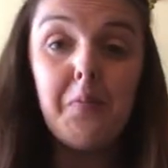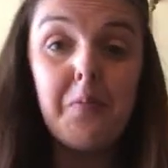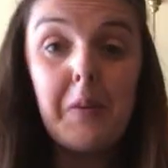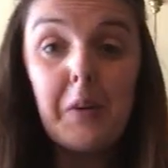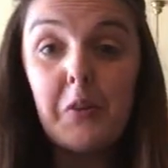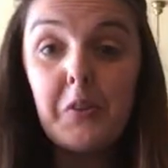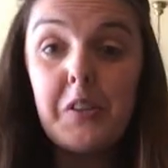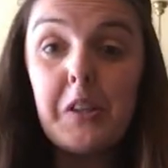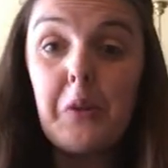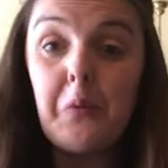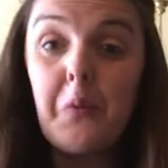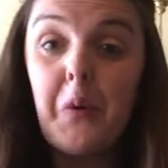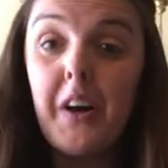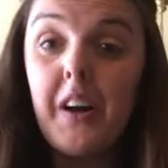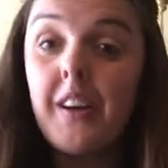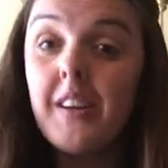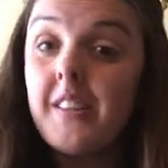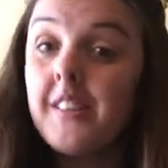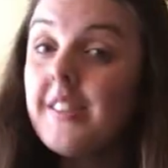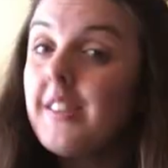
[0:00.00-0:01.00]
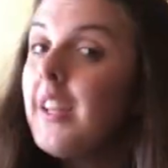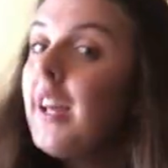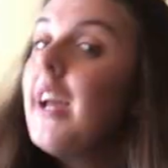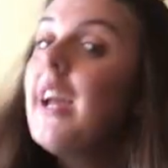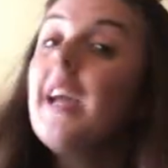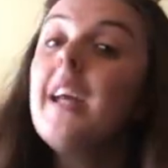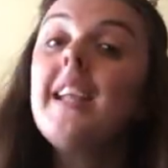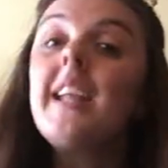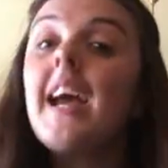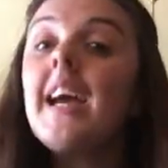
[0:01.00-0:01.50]
building works
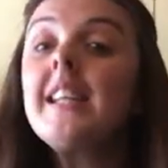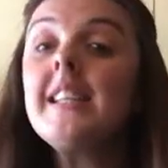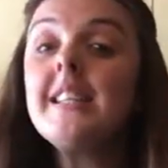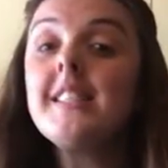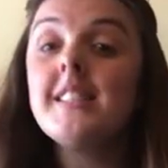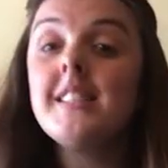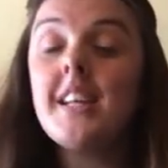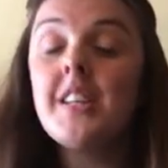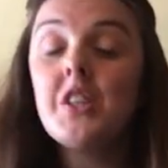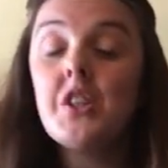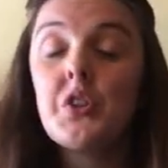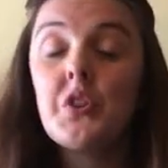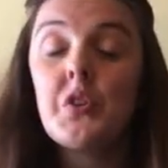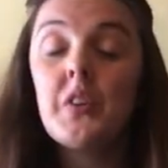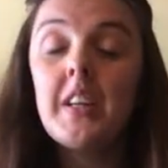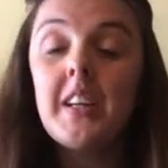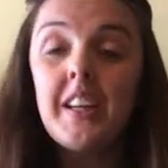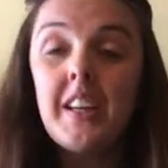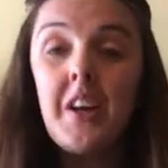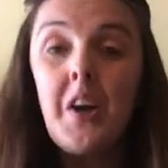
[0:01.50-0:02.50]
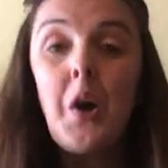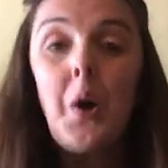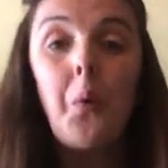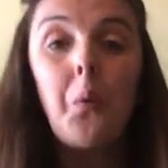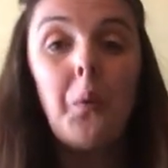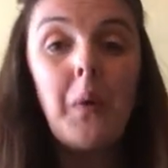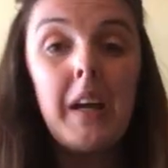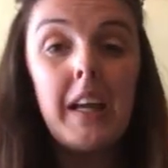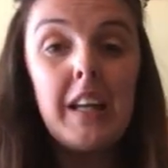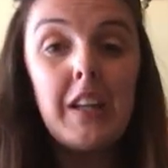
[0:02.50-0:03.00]
in any century.
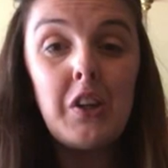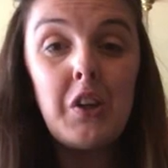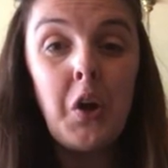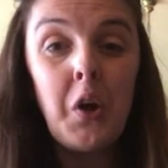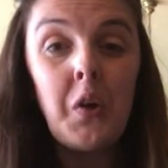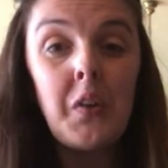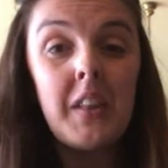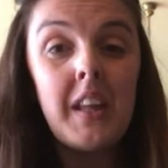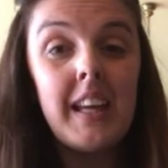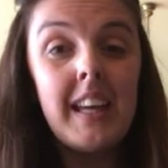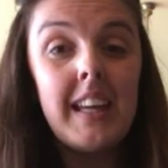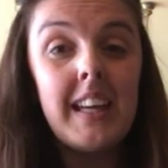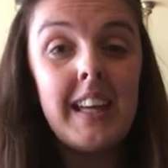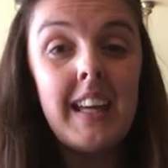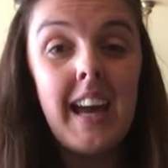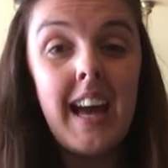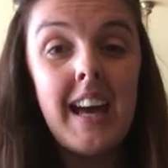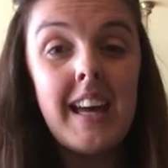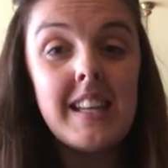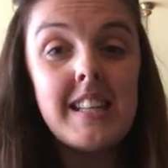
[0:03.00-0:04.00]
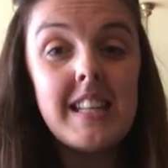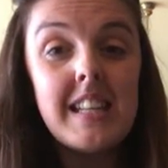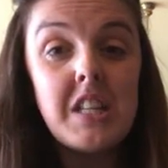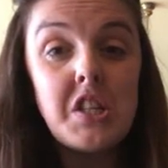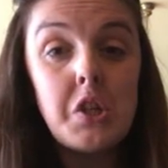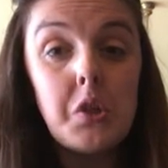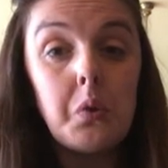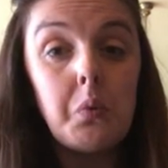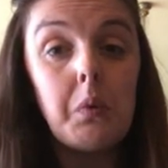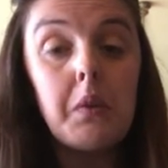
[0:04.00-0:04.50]
We know that he had
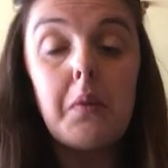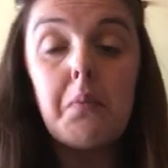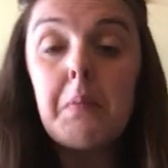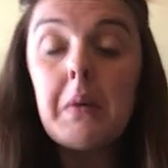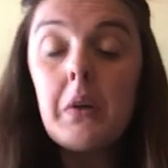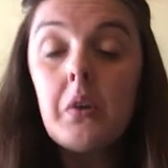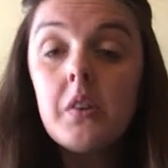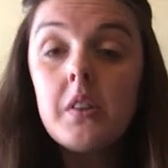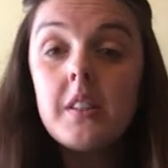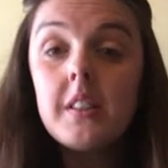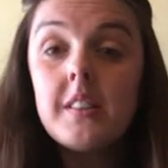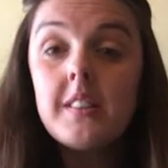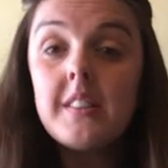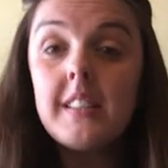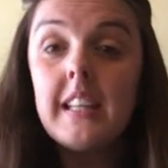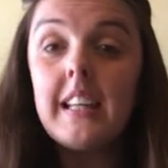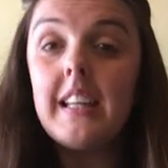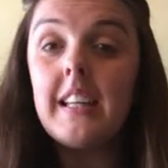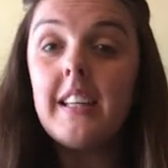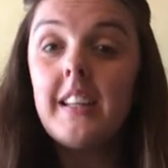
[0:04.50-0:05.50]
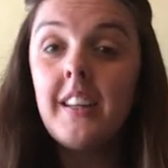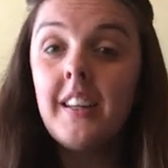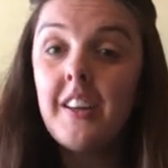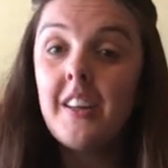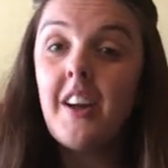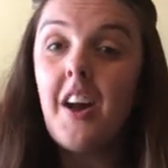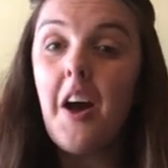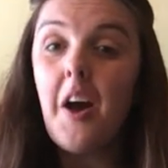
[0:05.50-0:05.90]
issues with the builders. He